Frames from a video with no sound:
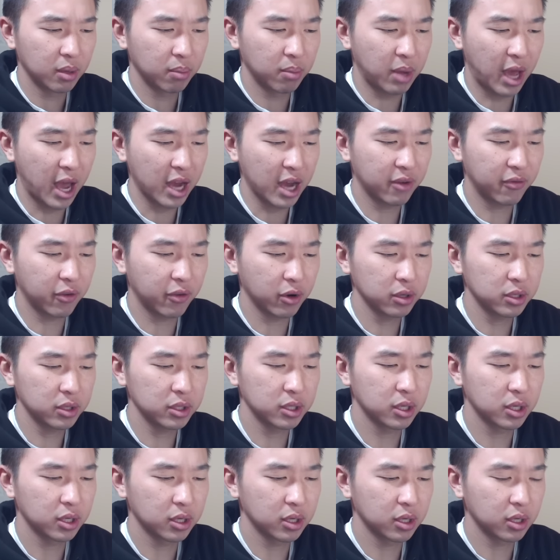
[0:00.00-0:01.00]
Pack
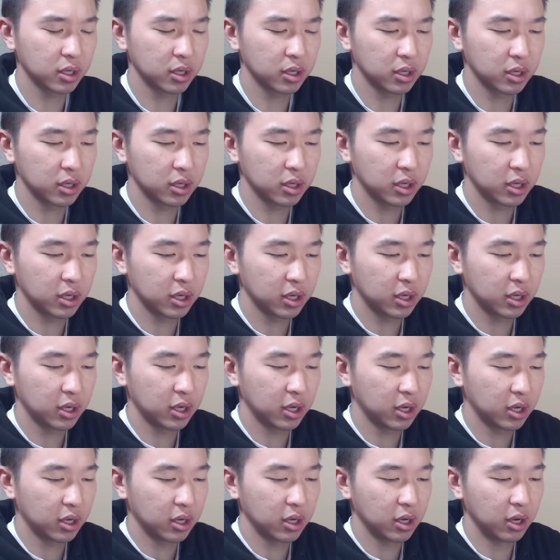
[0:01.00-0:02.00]
first
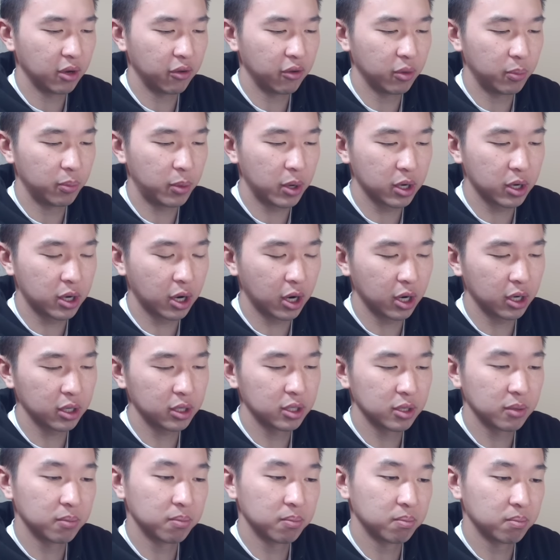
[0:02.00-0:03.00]
of football
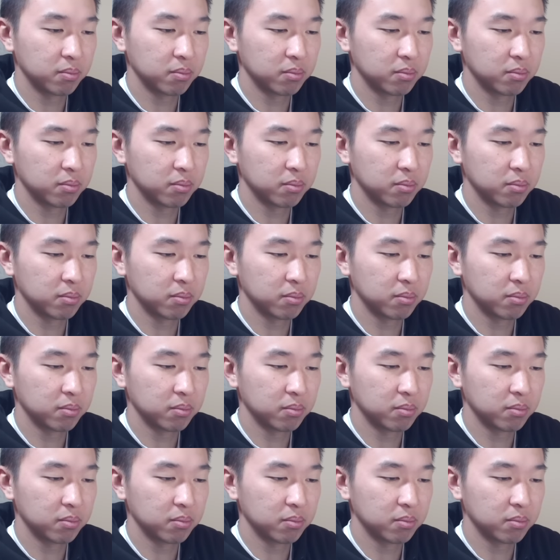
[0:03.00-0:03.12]
cards.